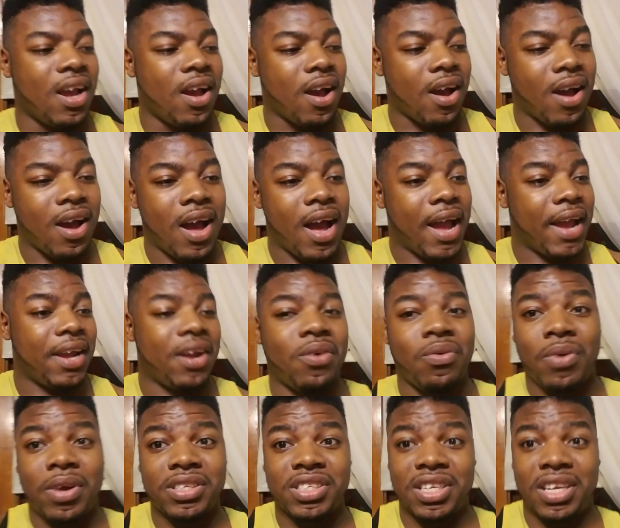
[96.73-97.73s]
Aiga
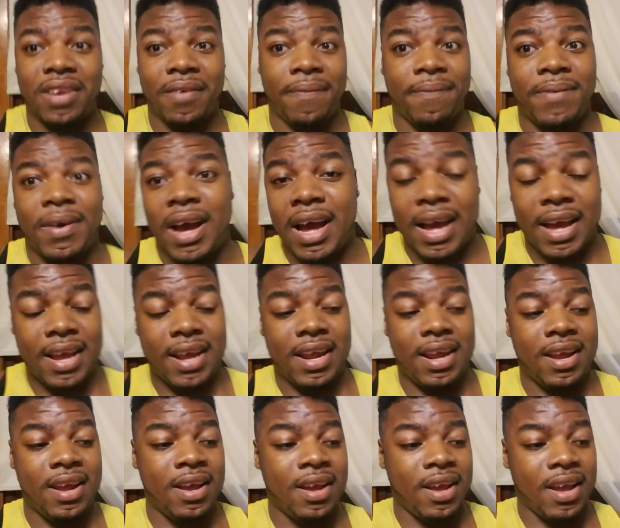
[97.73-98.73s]
runs into
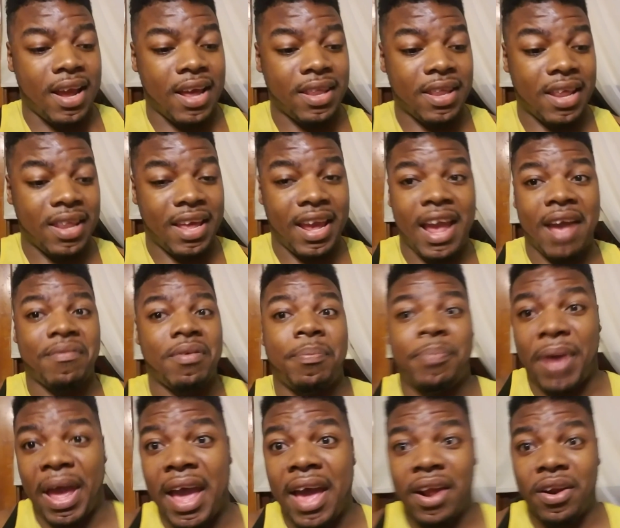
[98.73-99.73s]
Phi, and then they have a
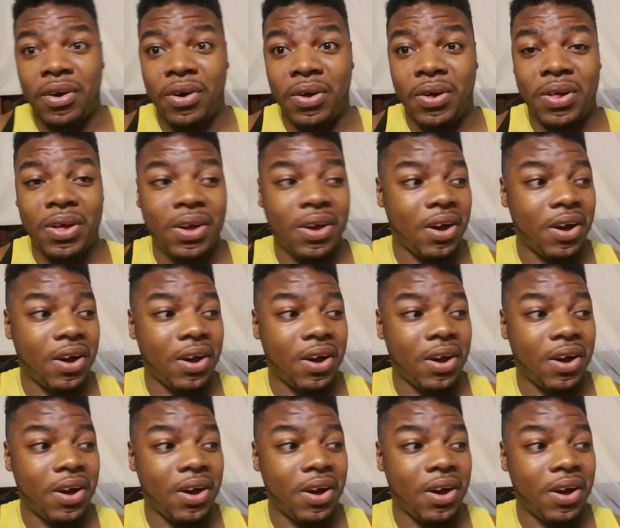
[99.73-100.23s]
battle.